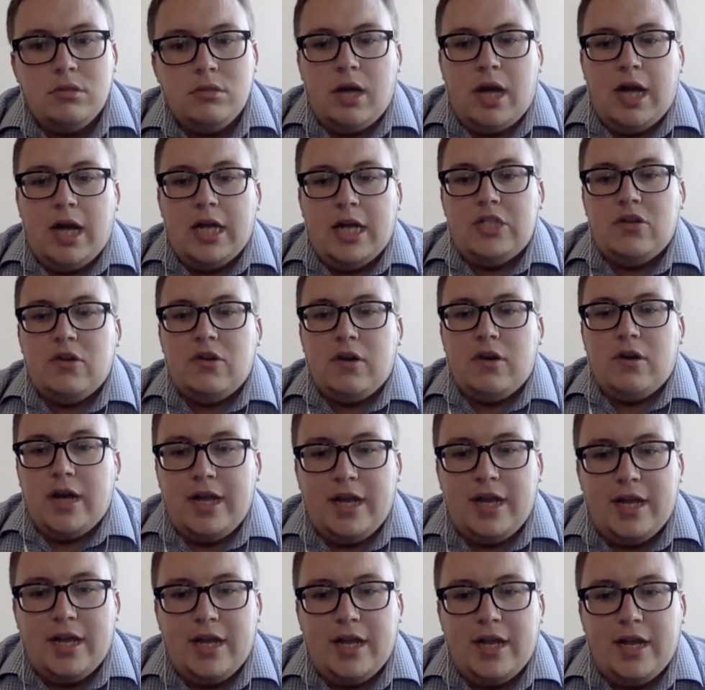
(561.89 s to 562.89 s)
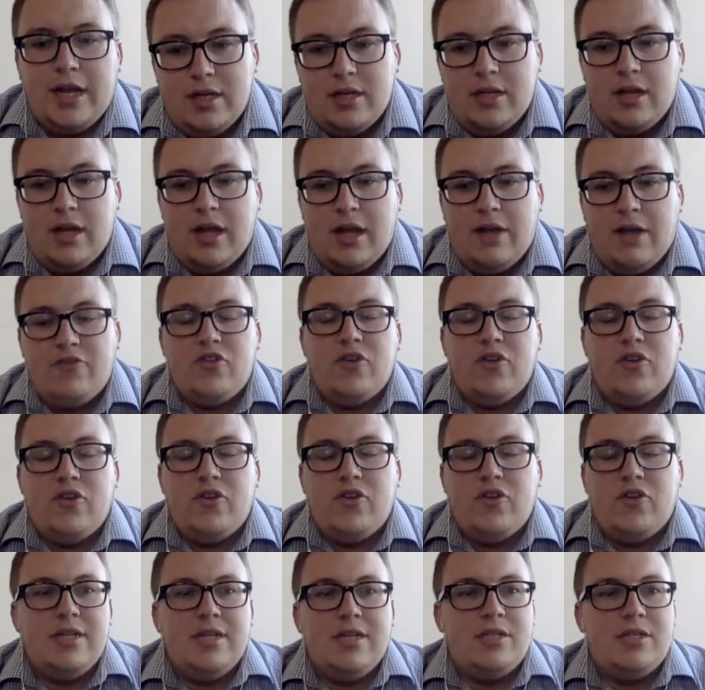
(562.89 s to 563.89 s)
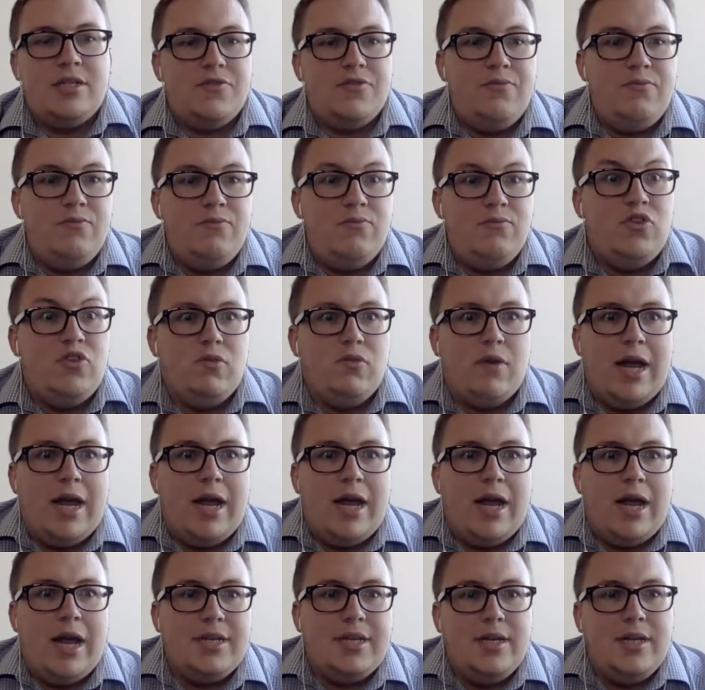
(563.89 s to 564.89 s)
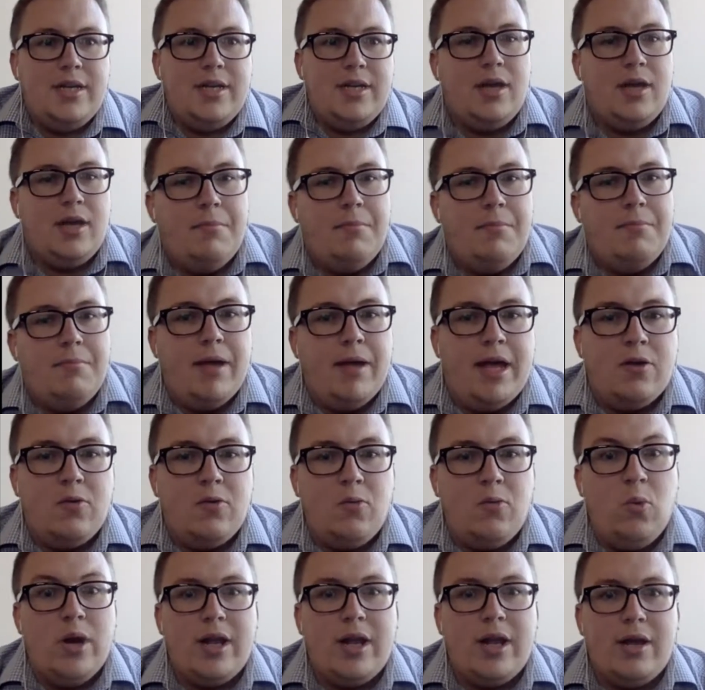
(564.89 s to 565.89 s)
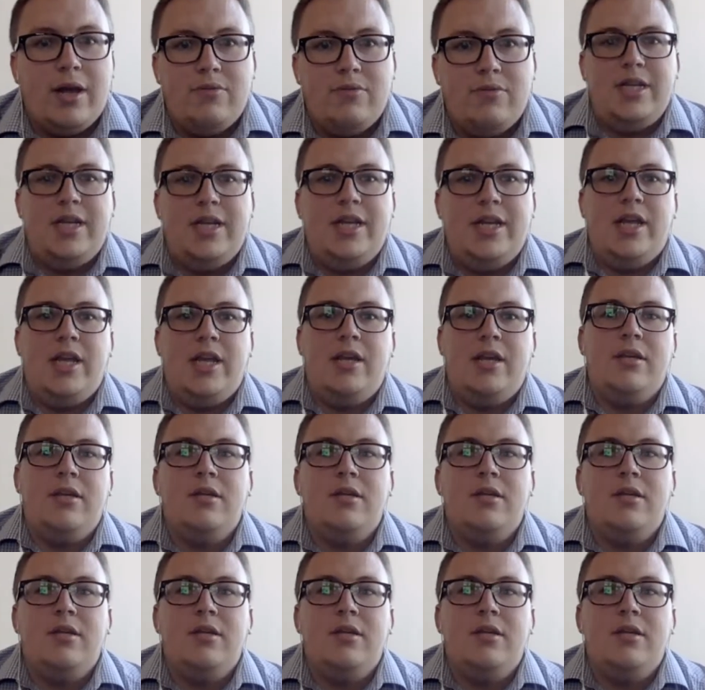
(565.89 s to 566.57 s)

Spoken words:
I've tried to drastically cut back what I was eating,